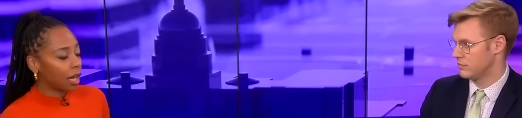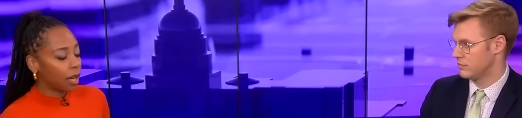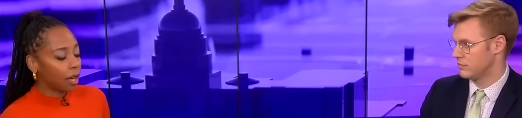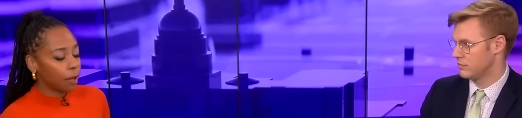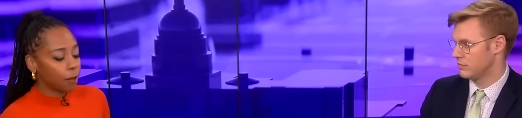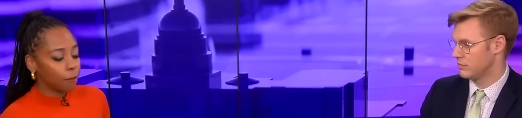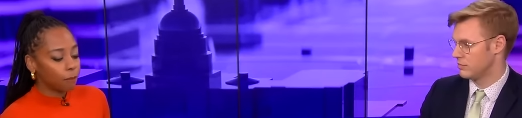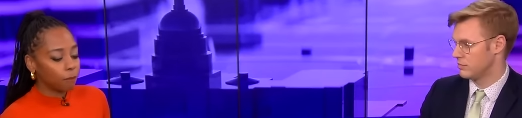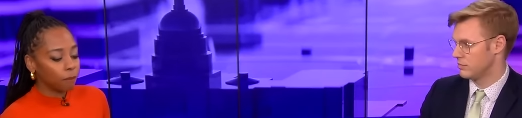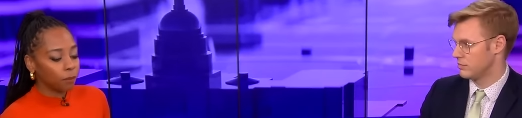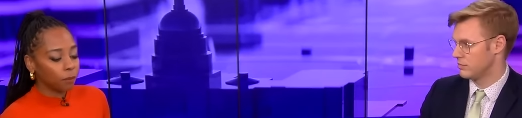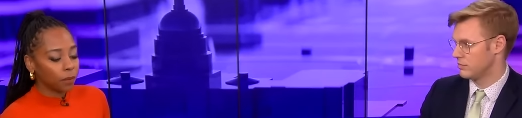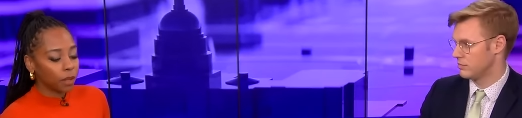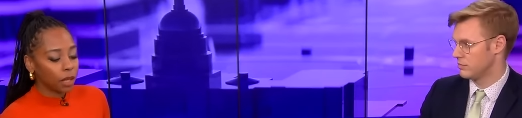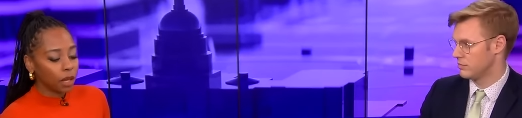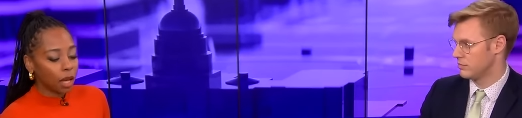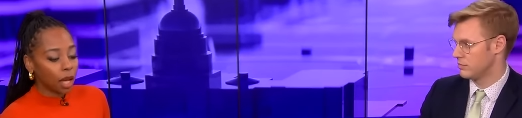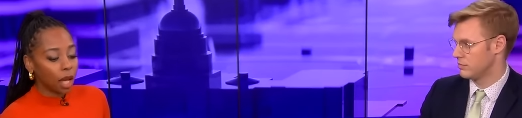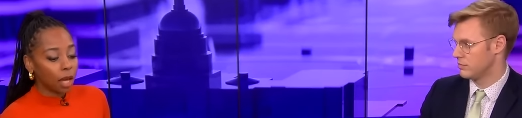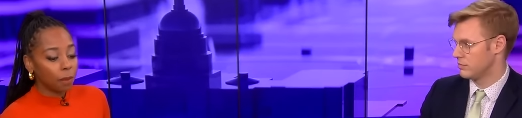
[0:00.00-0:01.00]
Speaker 1: um,
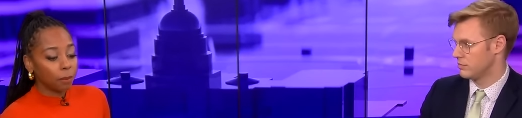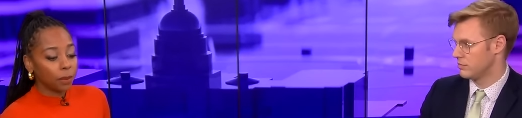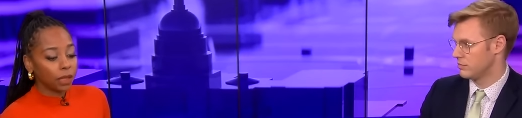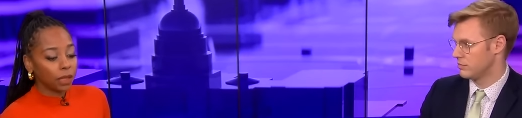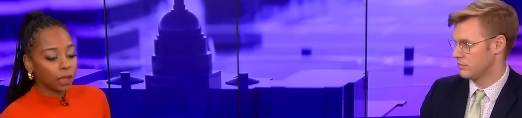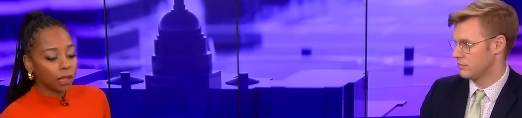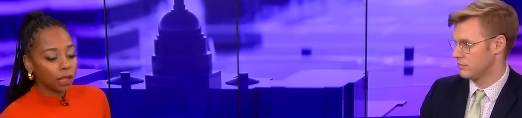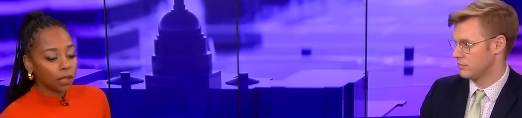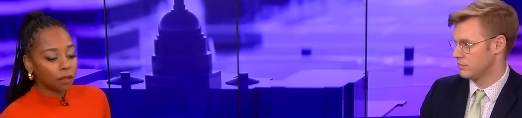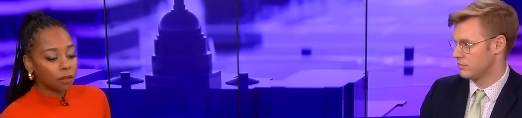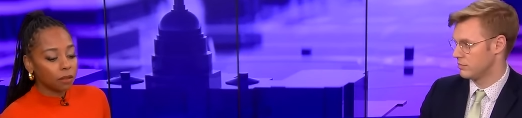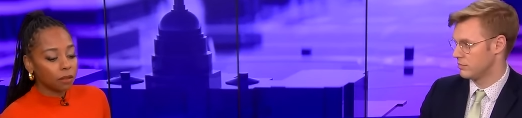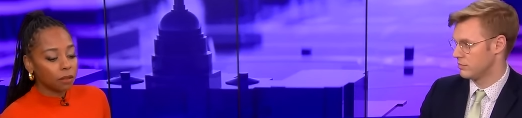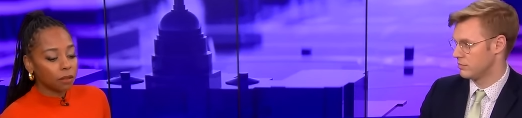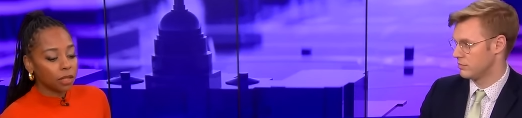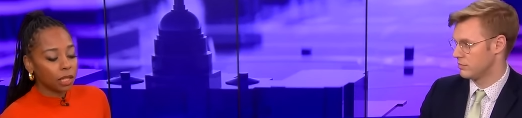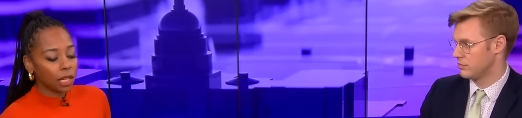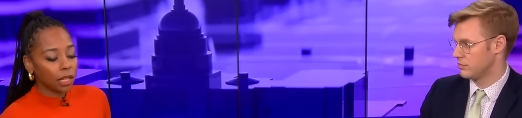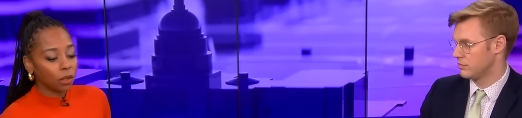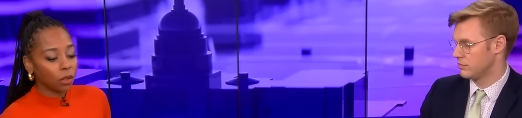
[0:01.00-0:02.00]
uh, being
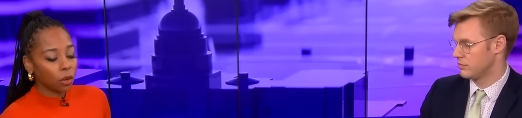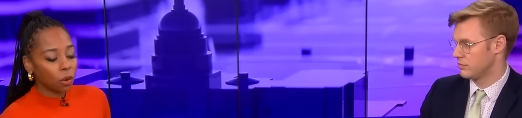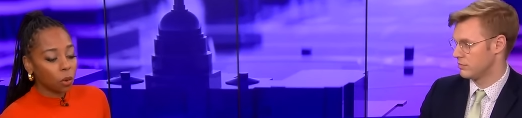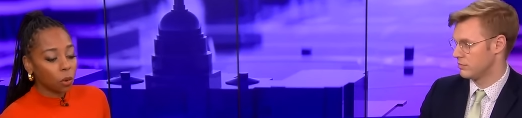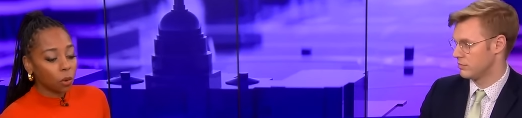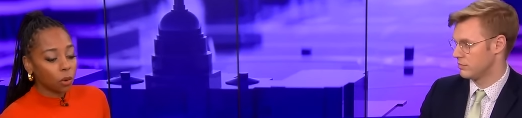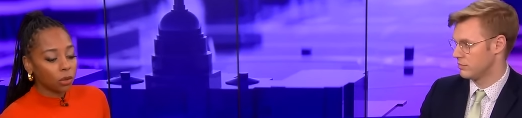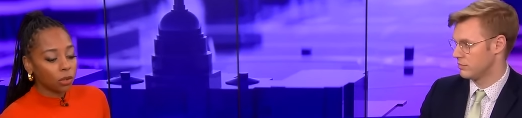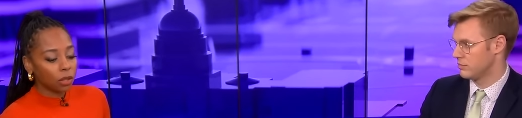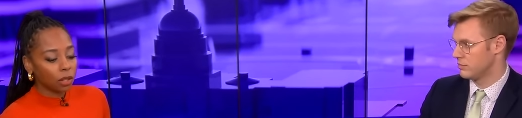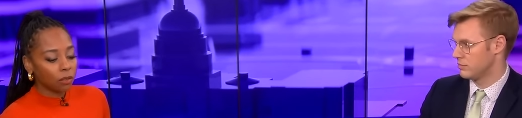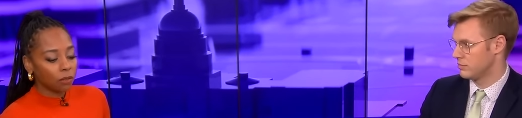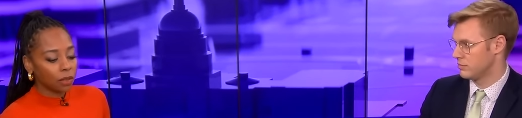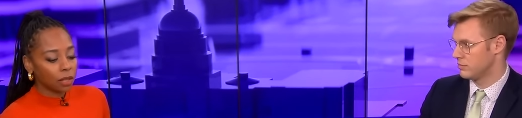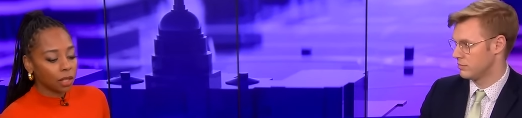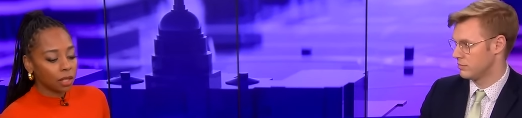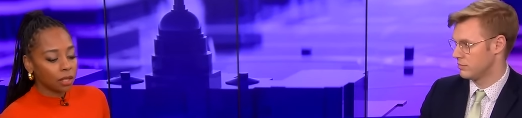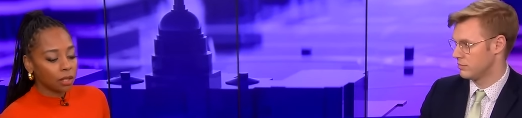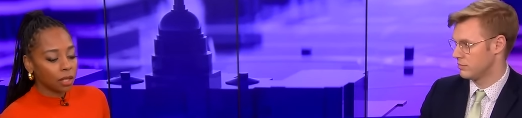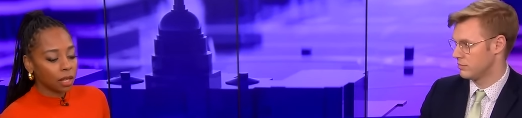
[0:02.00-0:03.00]
killed in the course of
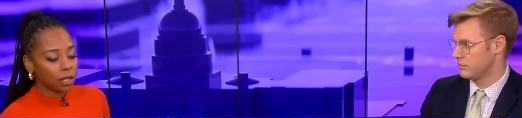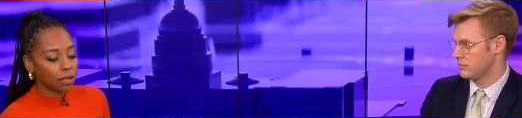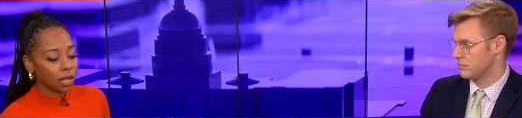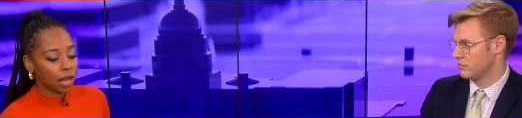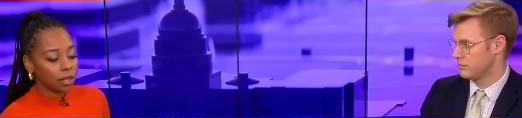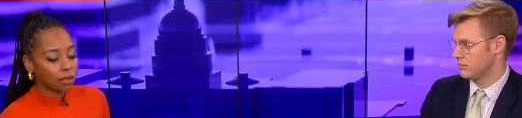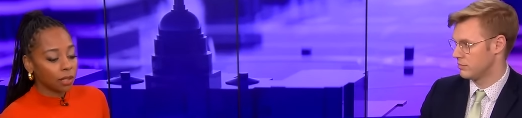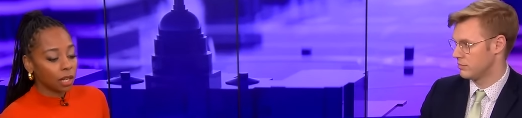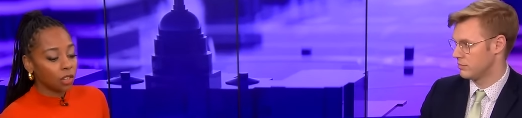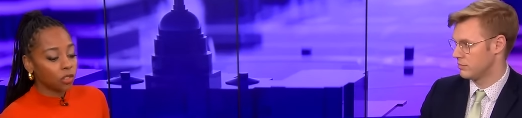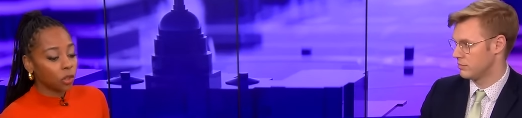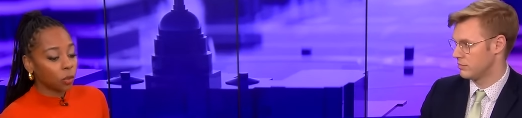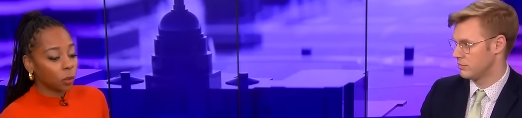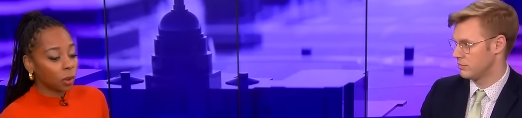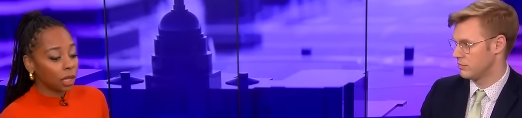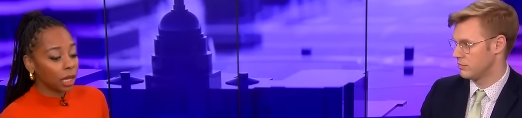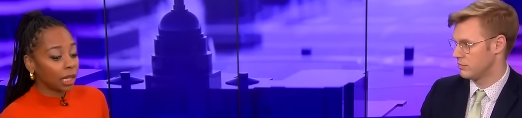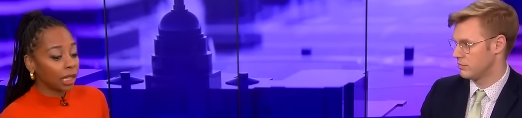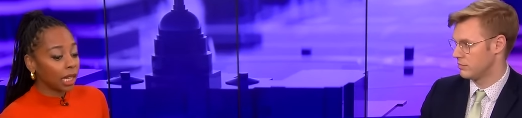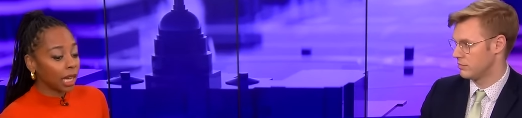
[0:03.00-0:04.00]
this assassination,
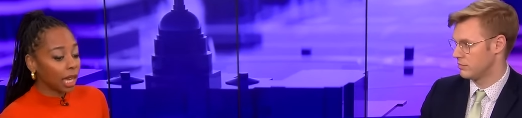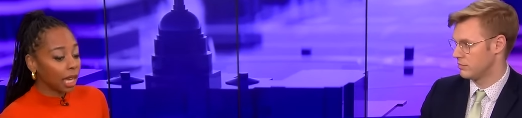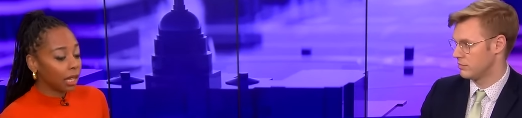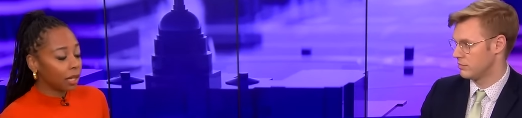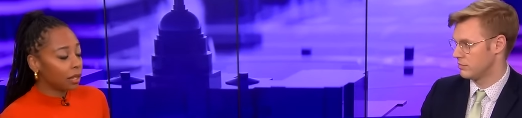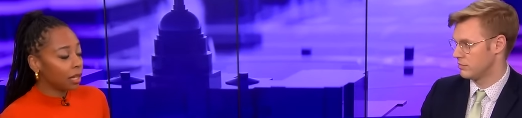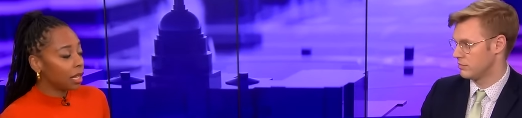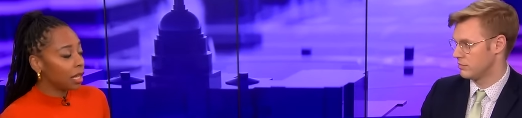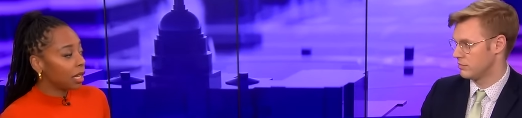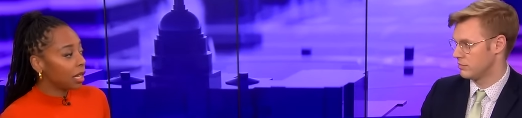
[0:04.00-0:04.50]
when again,